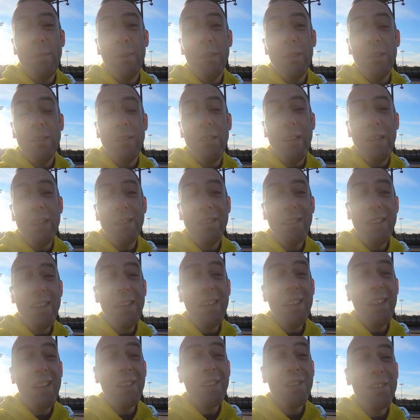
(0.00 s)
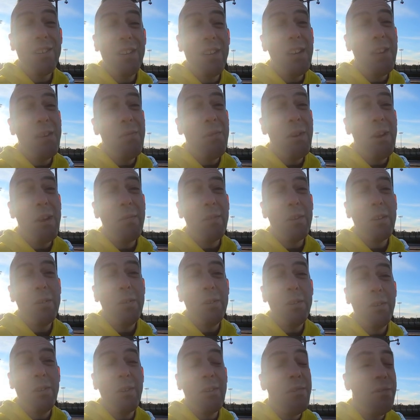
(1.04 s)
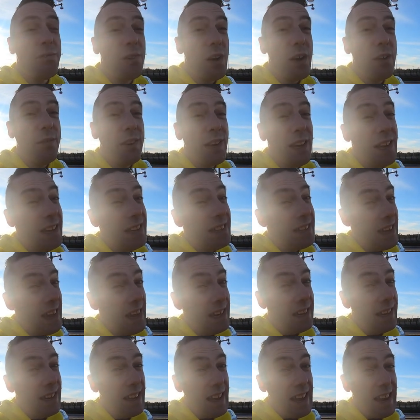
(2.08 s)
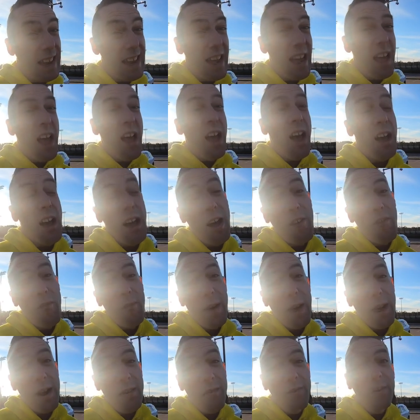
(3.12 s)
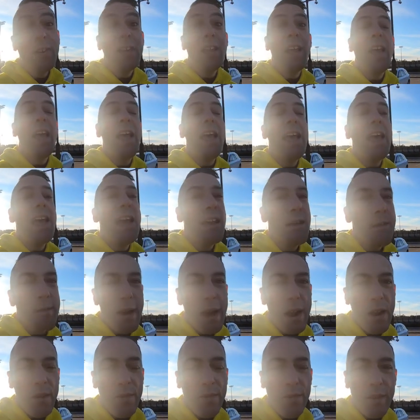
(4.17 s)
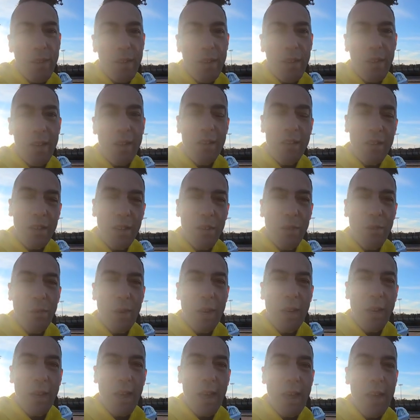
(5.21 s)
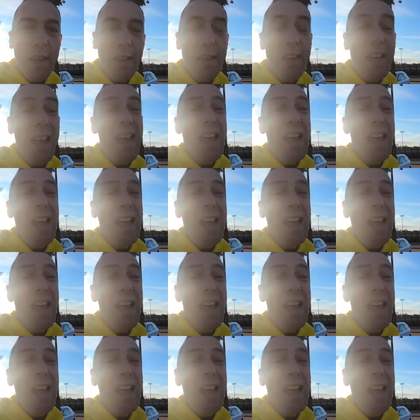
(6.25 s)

at Disney next year, where I'm going to be doing a 5k, 10k, half marathon and a marathon in a single weekend,